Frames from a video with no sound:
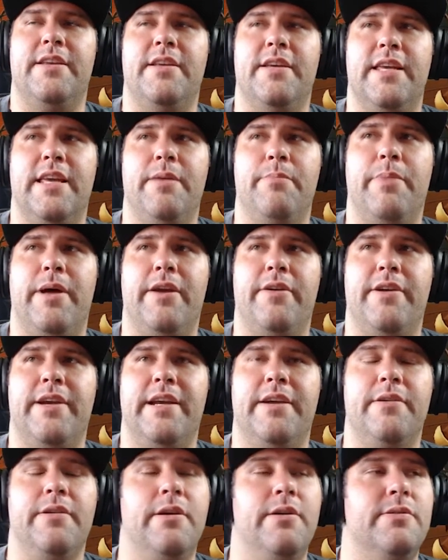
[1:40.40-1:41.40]
get better
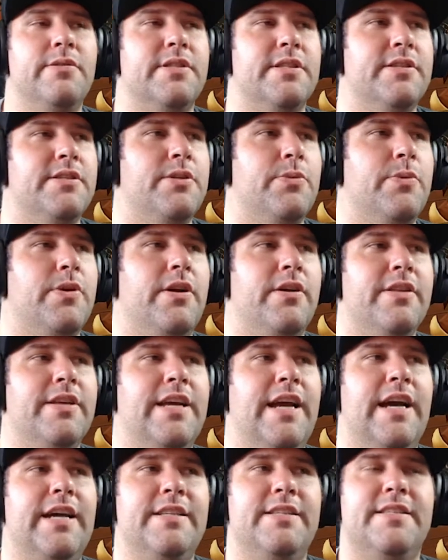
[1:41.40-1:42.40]
heroes. And so what all the
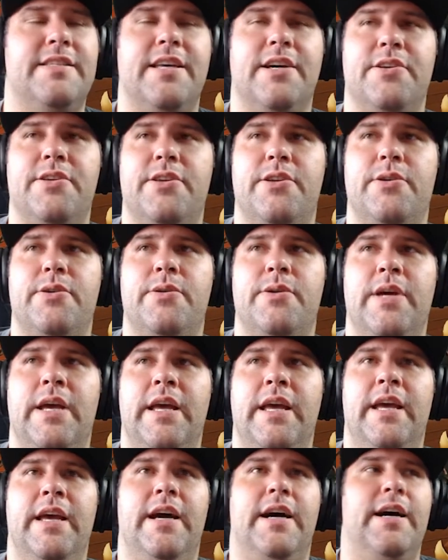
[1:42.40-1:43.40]
guides tell you
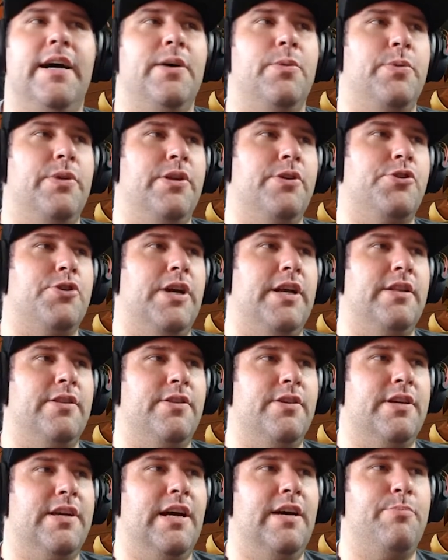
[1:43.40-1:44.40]
when you try and
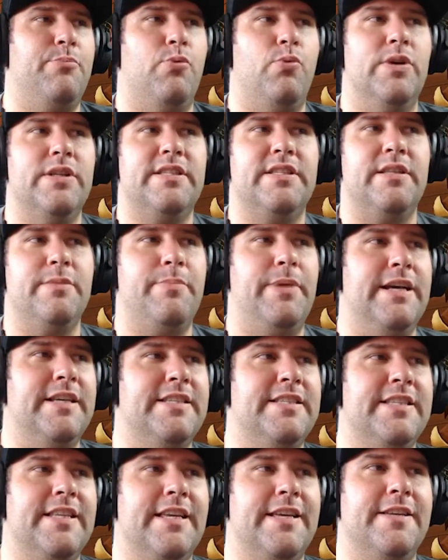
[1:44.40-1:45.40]
look up what's the
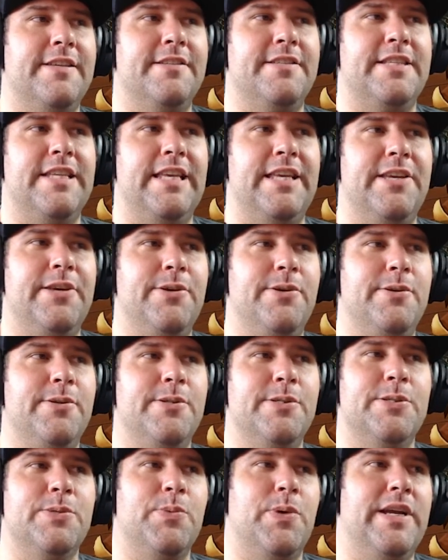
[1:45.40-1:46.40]
best things to
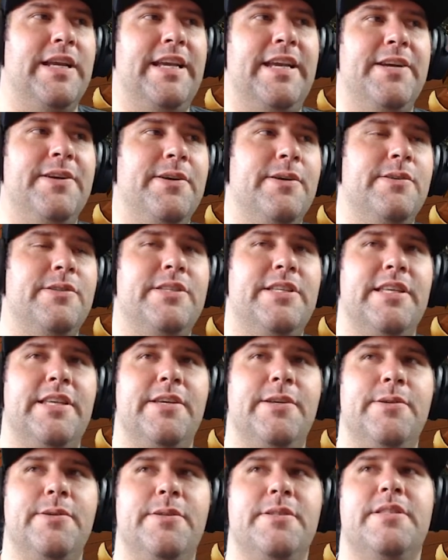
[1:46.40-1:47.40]
use, what heroes to
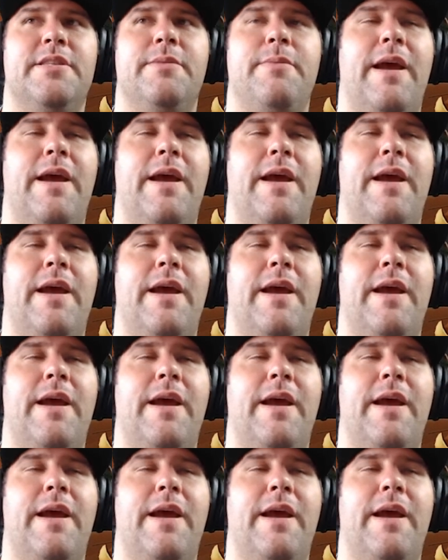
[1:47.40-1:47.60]
use,